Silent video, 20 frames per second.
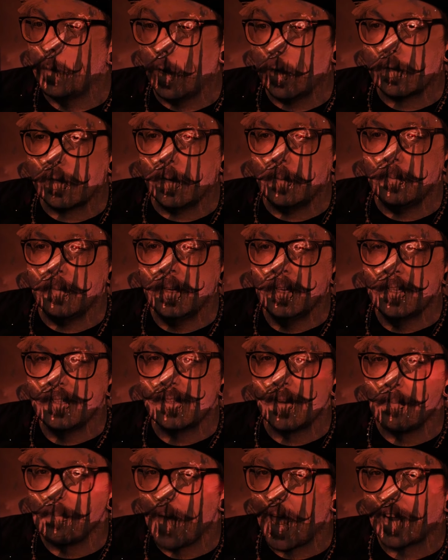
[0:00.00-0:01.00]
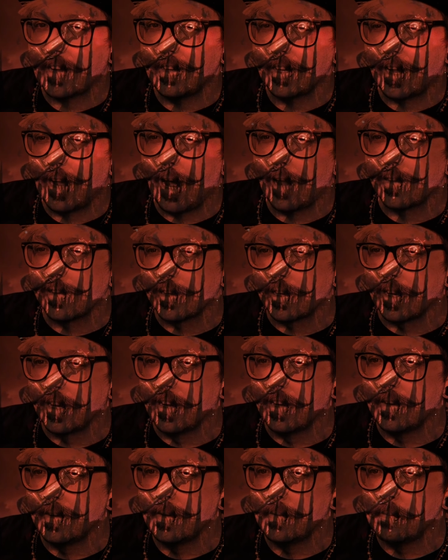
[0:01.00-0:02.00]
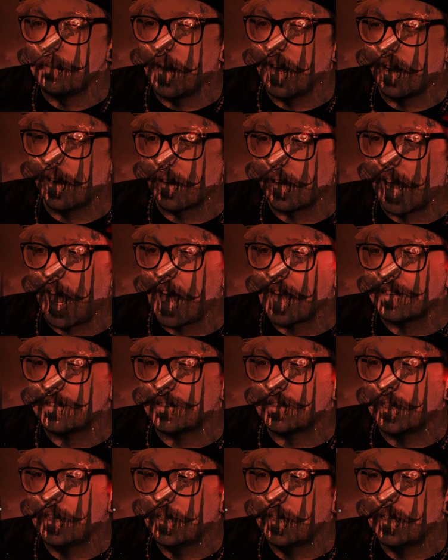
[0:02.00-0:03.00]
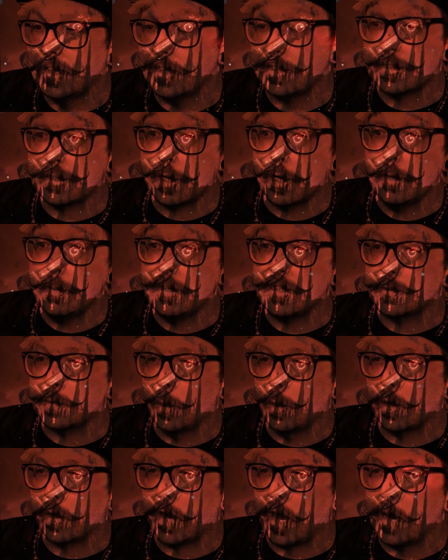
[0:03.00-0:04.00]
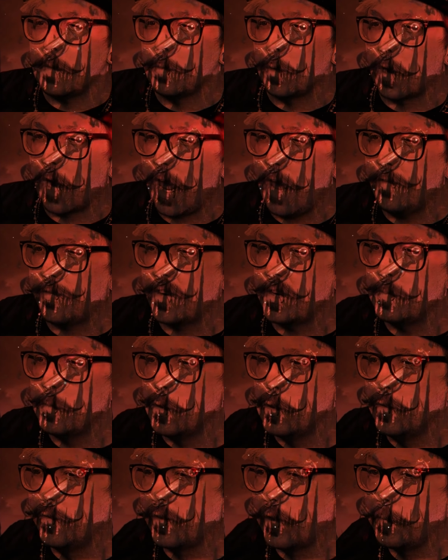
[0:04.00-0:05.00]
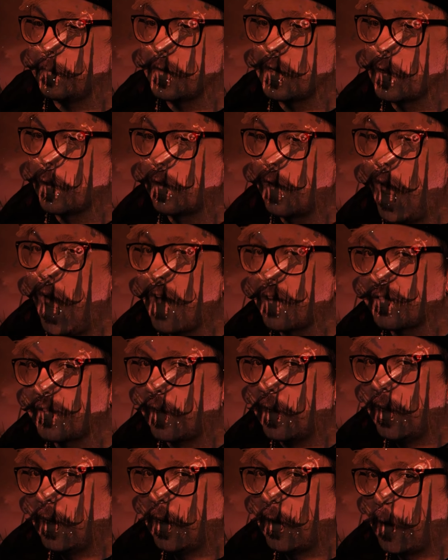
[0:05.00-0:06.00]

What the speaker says: Welcome to Magnagothica Maleghast, the skirmish war game where every move could be your last,